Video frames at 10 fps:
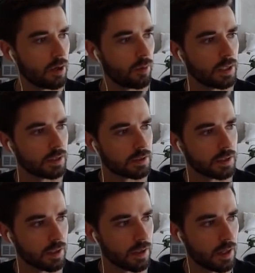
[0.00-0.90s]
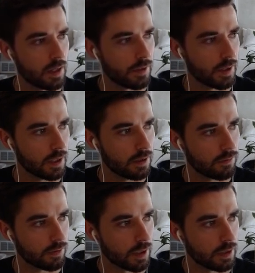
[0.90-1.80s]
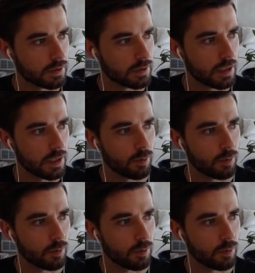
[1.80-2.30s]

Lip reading: we can see thickened fins,